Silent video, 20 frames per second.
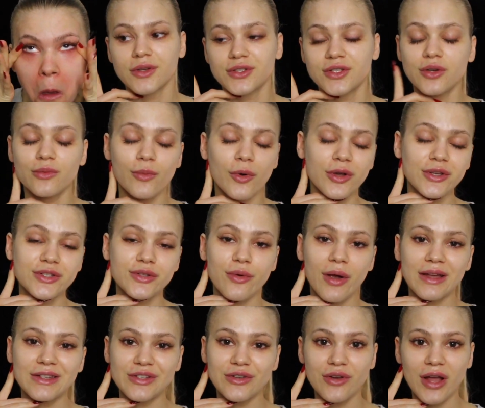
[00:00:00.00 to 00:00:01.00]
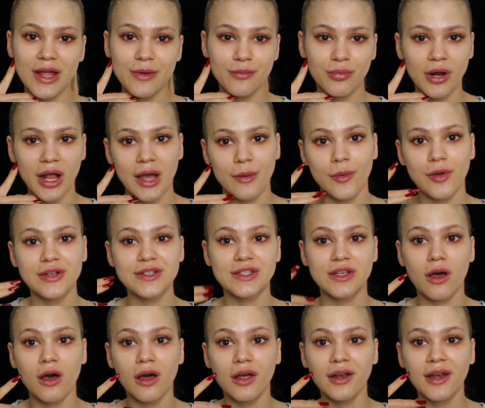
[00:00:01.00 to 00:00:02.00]
So moisturize moisturizer and primer is
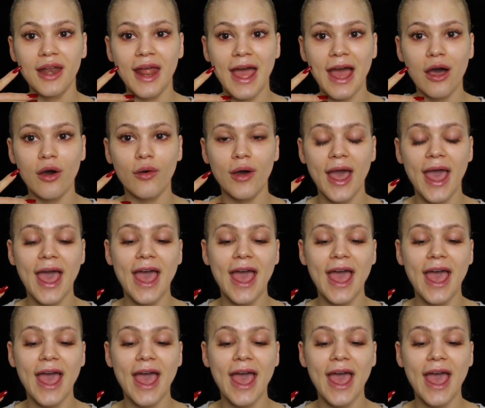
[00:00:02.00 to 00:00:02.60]
on now,